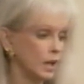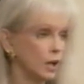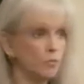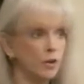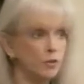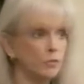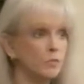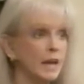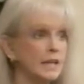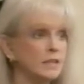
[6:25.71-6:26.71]
Her murder
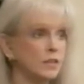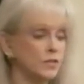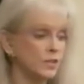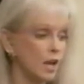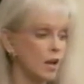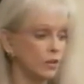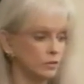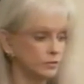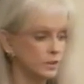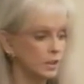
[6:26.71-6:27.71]
remains
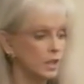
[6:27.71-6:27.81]
unsolved.